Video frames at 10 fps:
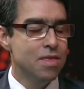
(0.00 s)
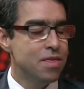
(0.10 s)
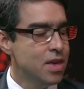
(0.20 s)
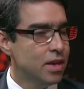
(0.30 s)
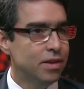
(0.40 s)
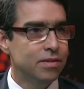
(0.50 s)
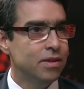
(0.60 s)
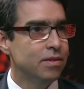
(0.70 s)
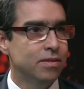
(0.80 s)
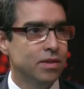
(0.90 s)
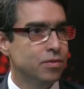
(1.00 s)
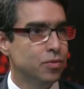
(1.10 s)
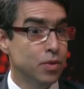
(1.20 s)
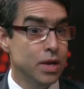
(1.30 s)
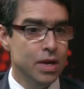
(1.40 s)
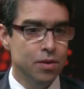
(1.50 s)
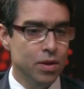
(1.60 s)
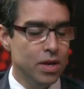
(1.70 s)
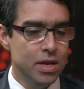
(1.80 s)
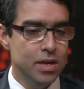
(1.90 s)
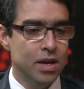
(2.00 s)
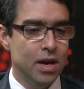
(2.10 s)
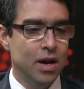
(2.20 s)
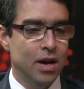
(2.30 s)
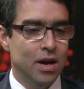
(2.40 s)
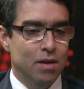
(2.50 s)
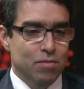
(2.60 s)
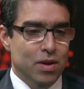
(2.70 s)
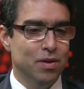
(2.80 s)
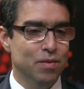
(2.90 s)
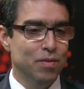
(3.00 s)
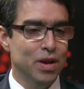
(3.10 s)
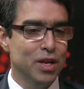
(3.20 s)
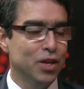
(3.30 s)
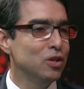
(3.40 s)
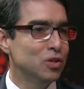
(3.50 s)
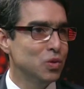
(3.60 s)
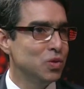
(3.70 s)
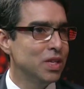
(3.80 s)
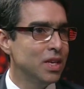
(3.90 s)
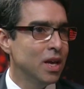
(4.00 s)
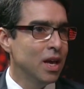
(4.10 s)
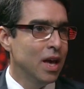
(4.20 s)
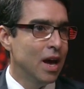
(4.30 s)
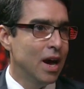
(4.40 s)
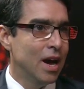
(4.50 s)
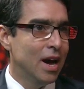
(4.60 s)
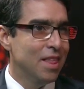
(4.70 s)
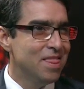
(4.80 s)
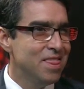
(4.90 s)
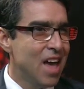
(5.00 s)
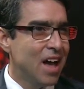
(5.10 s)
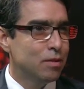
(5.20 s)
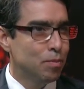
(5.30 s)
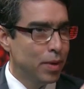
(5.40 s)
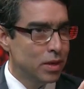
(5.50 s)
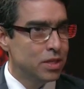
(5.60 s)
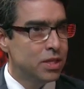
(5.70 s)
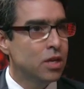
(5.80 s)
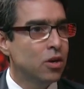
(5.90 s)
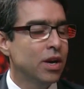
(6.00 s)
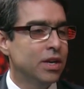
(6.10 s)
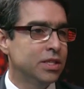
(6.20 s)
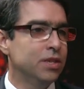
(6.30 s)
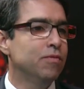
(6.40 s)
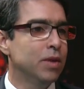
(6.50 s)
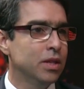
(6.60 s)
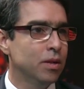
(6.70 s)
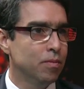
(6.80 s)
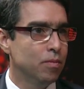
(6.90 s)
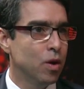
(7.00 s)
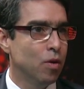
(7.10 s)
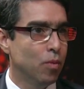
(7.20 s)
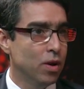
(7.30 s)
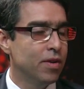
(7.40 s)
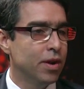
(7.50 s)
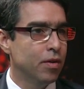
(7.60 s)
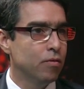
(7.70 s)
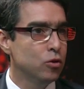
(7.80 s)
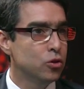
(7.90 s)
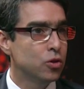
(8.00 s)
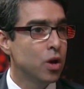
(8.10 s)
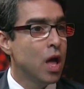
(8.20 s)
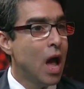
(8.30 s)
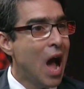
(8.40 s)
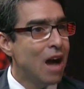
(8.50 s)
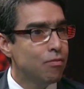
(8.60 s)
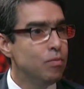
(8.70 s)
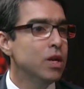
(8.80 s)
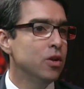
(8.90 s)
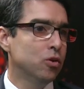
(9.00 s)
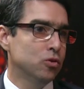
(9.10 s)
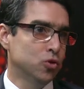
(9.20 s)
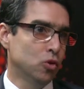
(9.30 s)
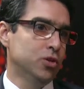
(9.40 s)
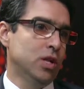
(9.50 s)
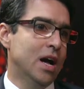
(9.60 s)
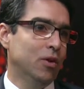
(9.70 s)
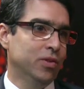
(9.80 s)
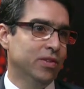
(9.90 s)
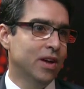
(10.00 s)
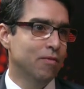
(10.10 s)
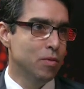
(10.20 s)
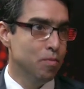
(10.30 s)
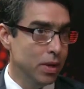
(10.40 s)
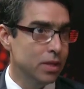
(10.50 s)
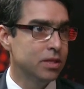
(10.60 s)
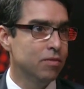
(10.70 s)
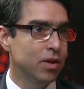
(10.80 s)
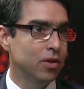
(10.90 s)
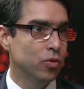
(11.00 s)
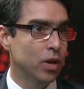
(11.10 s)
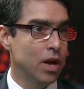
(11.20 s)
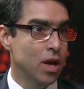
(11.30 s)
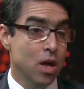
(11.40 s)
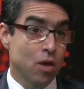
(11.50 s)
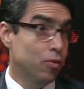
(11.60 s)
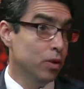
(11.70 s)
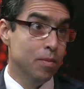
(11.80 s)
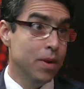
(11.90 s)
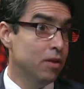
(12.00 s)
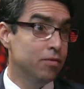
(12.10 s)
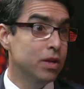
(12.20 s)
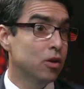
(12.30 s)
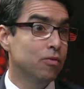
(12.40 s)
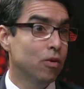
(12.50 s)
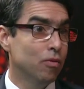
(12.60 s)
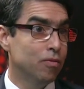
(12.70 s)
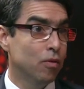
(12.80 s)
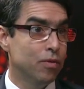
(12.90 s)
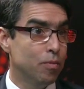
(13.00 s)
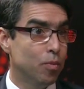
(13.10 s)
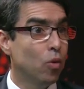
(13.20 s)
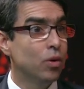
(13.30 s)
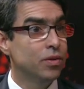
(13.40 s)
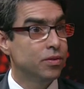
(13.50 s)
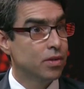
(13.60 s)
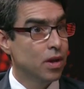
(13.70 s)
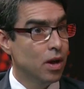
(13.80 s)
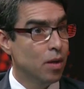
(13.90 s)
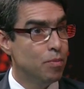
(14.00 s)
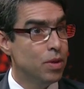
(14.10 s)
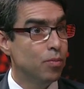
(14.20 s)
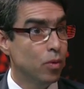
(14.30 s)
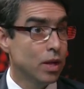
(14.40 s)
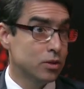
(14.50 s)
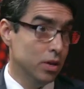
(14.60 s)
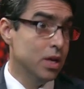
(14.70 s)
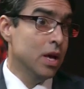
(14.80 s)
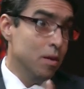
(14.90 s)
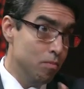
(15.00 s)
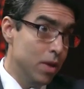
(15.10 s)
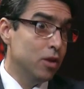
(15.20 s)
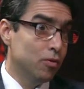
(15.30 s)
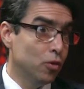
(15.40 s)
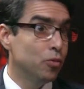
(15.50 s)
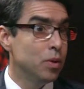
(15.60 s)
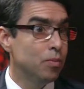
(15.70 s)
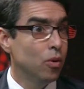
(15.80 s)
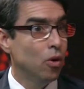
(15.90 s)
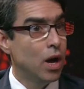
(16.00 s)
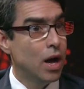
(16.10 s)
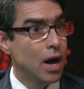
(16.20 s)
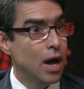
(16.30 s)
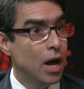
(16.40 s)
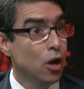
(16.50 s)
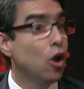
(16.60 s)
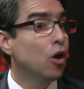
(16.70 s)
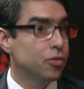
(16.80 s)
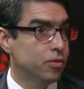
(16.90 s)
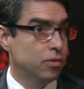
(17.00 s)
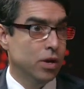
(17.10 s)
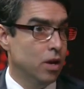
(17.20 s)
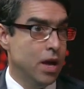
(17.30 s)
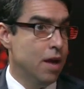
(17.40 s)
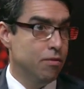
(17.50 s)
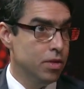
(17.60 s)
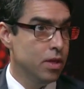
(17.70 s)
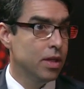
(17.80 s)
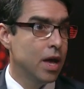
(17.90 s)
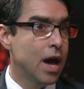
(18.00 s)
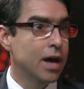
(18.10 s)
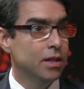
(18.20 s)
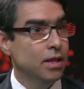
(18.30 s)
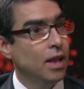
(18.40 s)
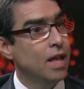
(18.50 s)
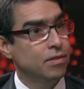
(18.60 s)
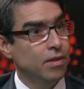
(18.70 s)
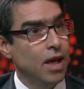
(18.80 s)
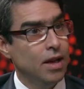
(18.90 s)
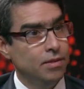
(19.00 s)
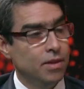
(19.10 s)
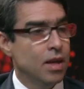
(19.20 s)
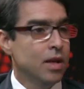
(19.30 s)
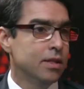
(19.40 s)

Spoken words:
I think it's really, really, really good to see that particular achievement in the Bolivarian Revolution. 500,000 social houses have been built in Venezuela for the benefit of the poorest people. Actually, many of those people lost everything they had in the landslides.